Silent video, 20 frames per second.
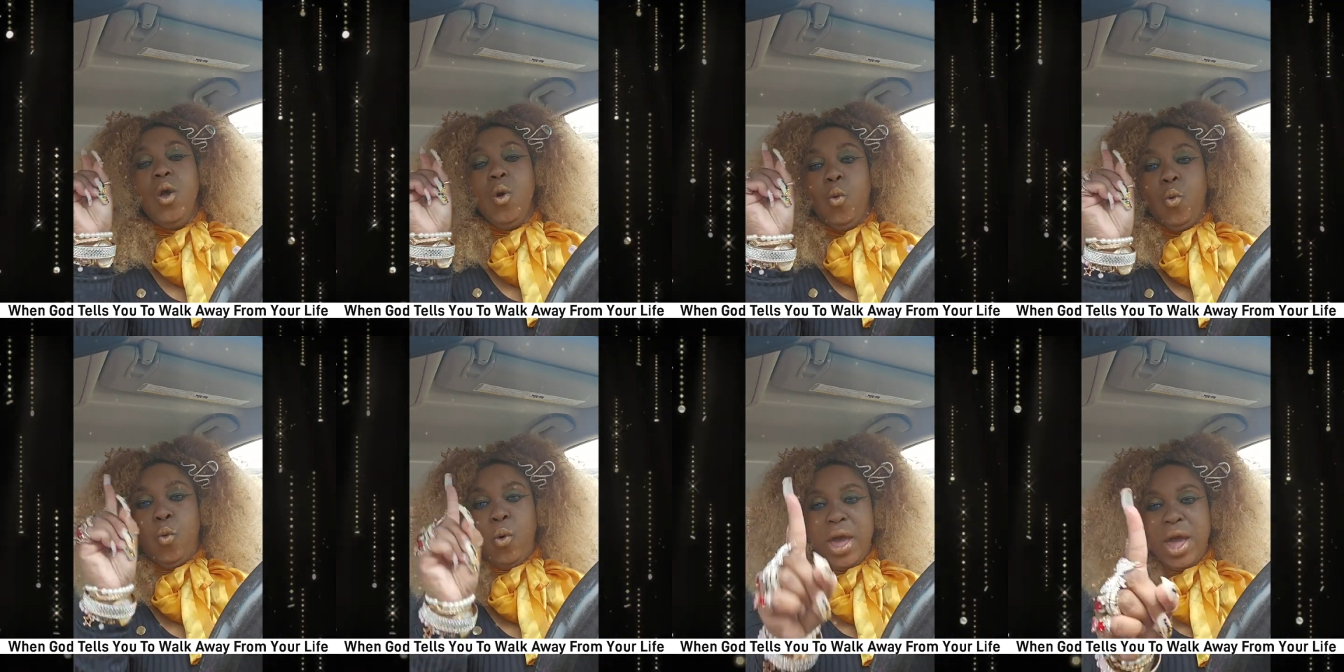
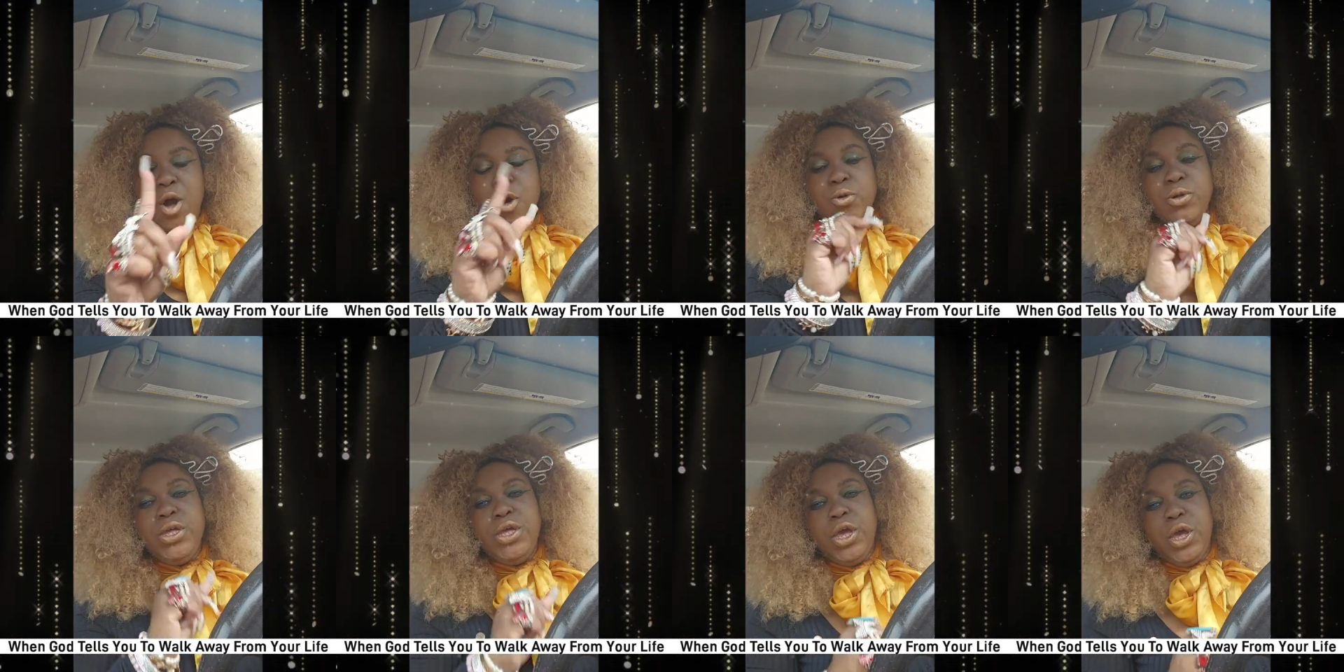
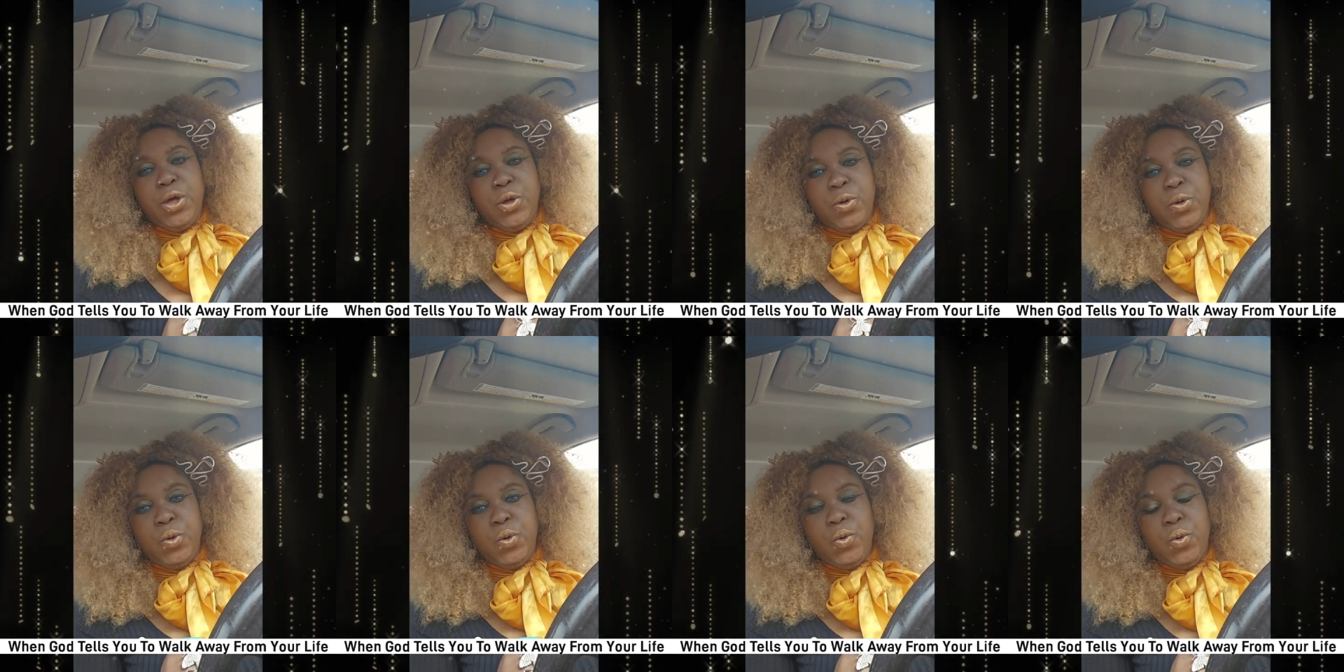Will
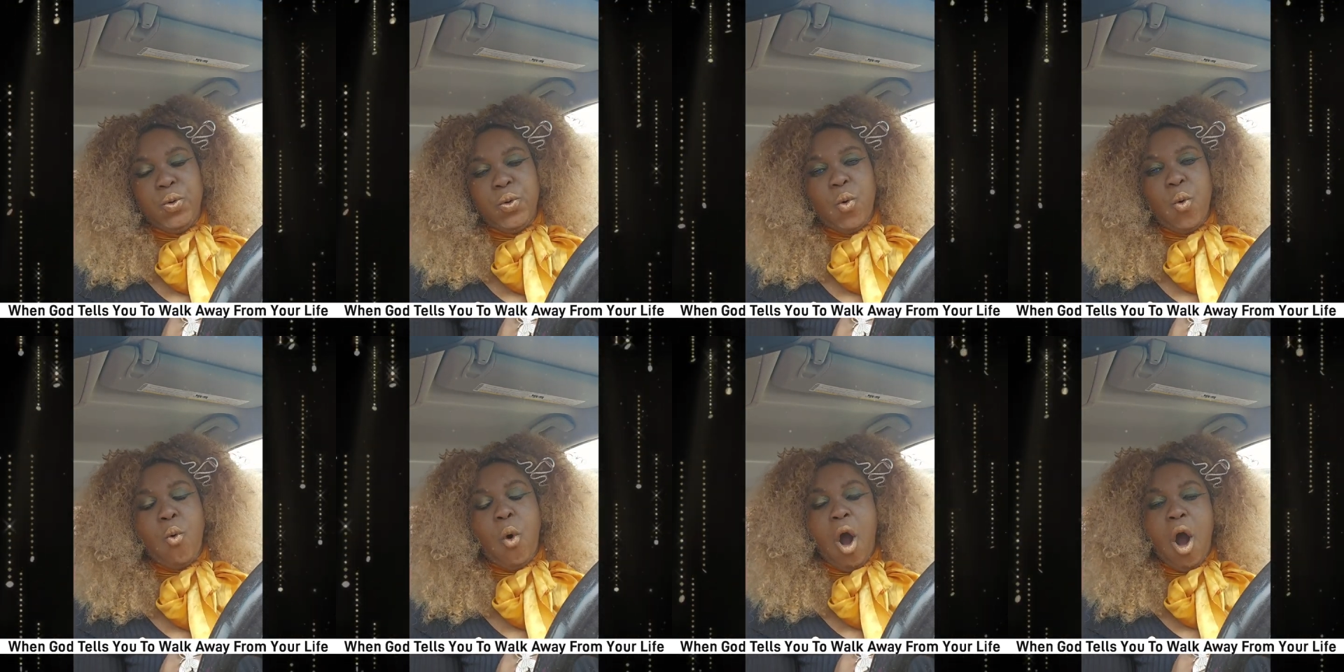you
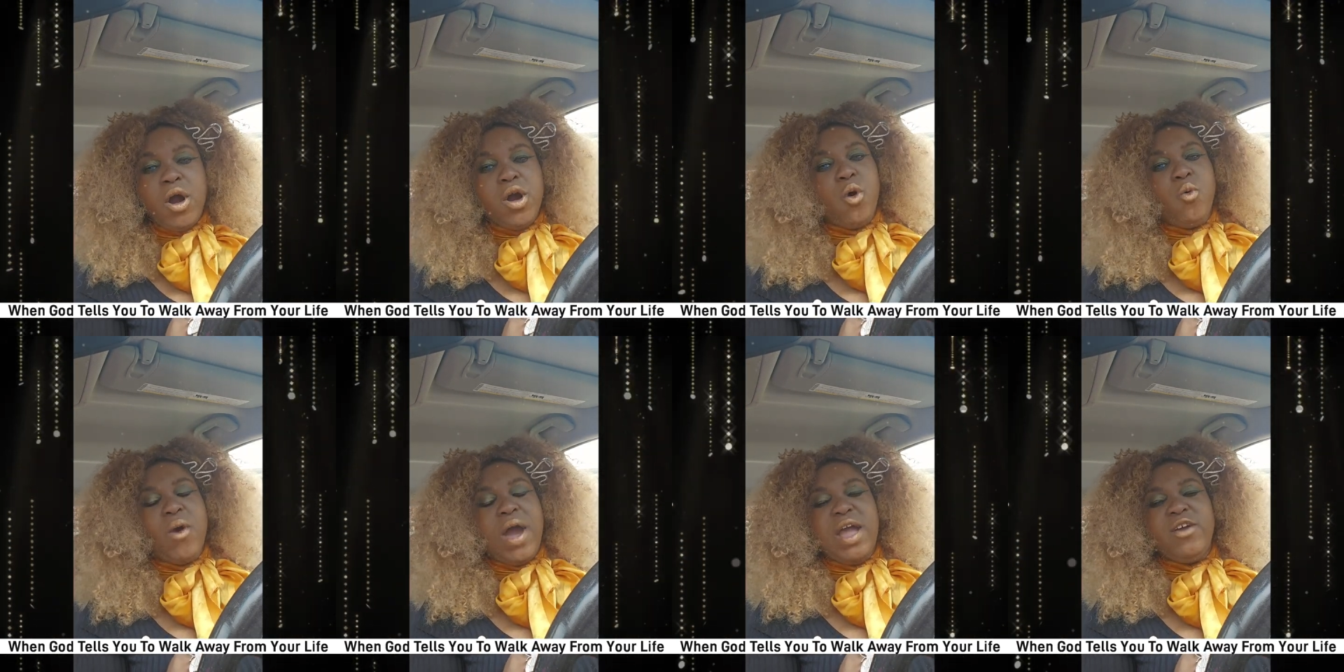
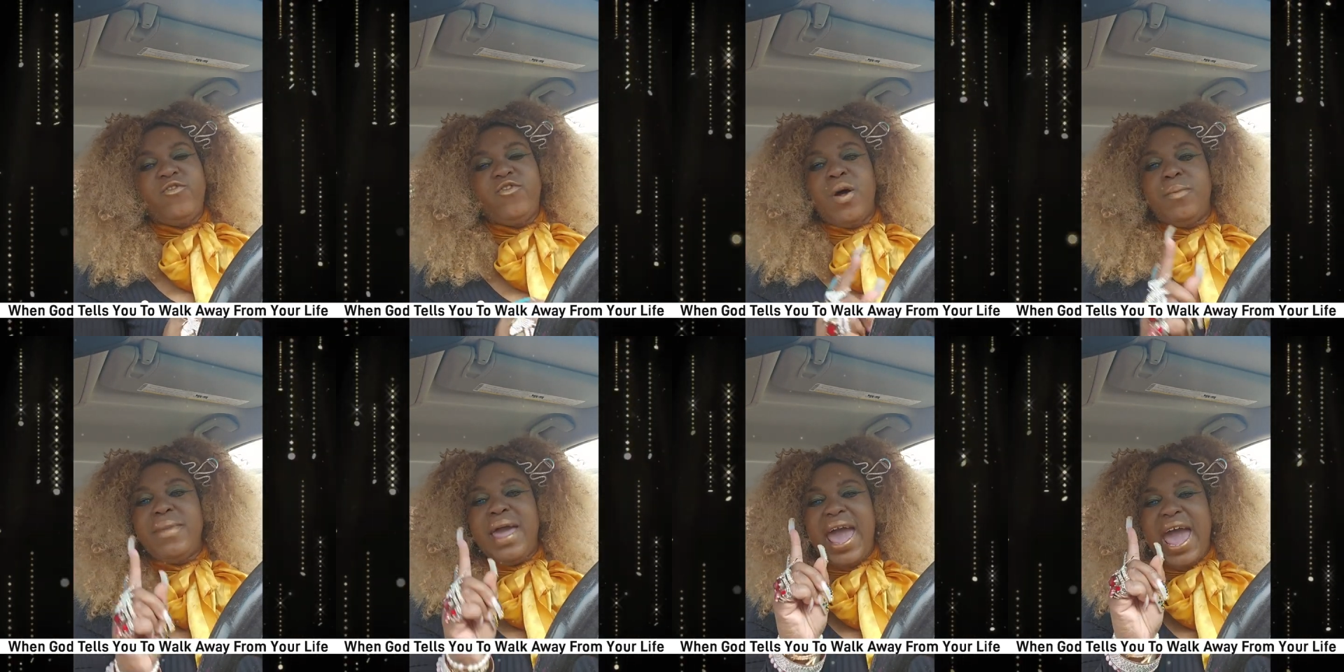walk away
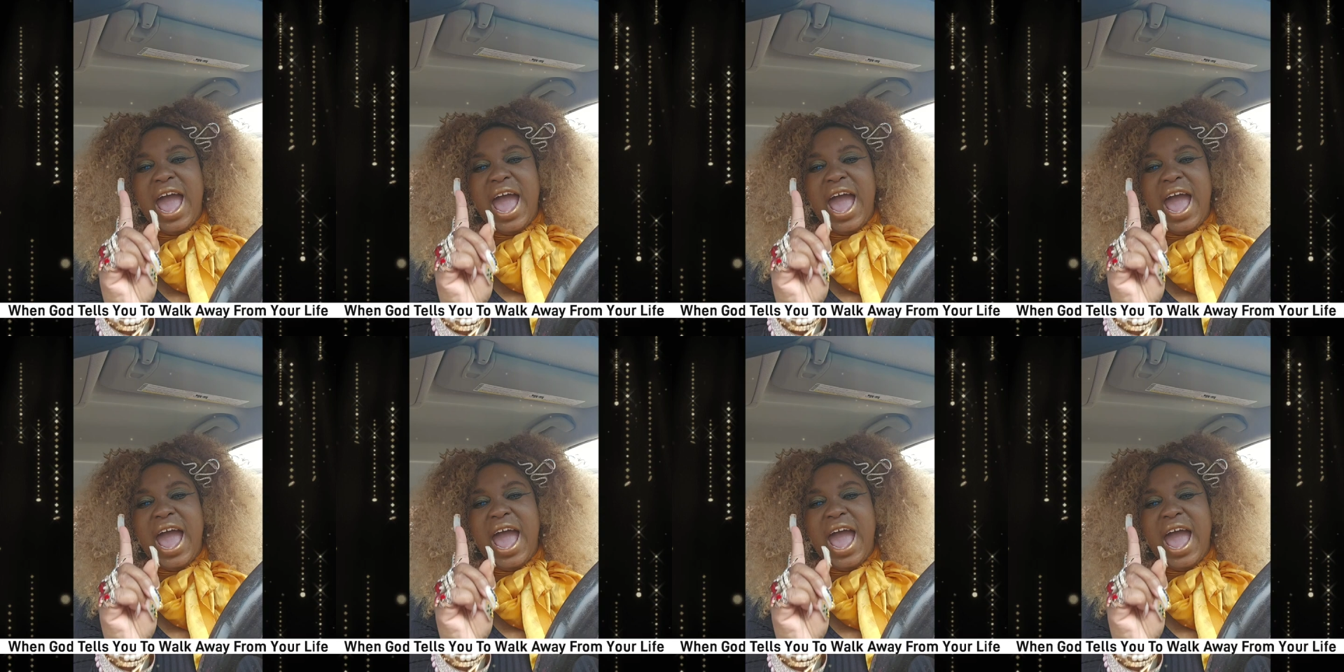from